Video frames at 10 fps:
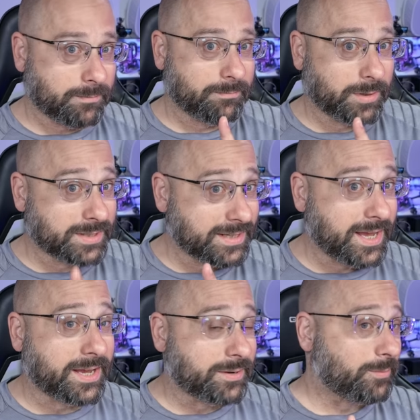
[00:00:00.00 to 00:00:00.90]
But
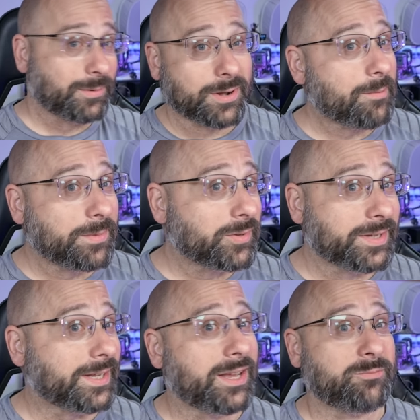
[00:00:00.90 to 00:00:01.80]
today, we're not
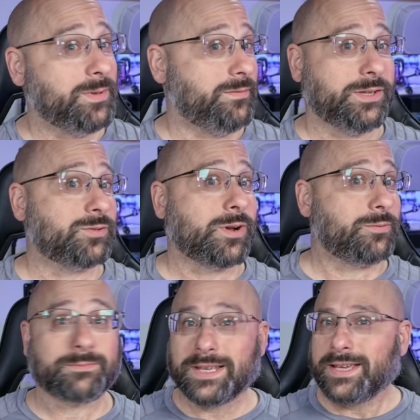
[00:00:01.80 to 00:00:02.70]
building an FPV
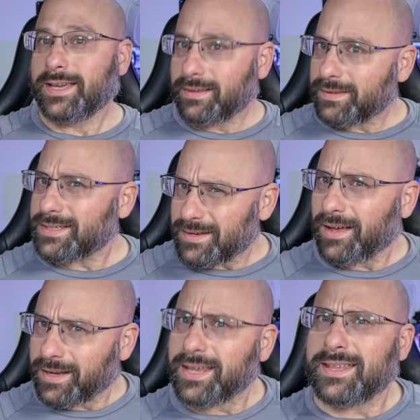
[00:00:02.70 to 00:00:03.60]
drone. At least
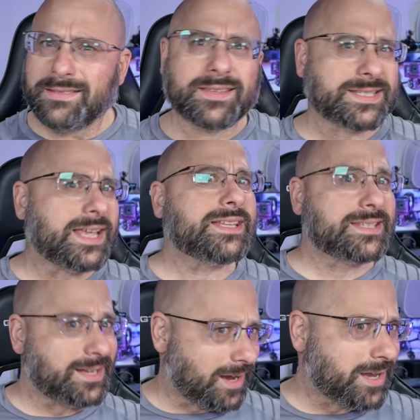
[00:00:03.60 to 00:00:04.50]
not in the sense
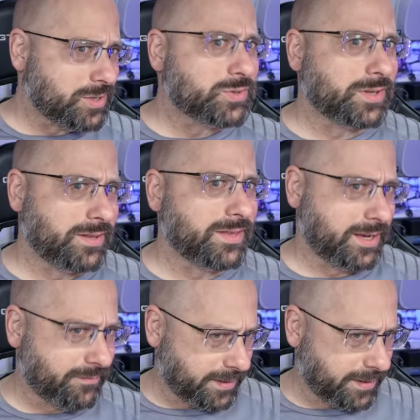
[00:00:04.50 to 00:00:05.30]
that I usually think of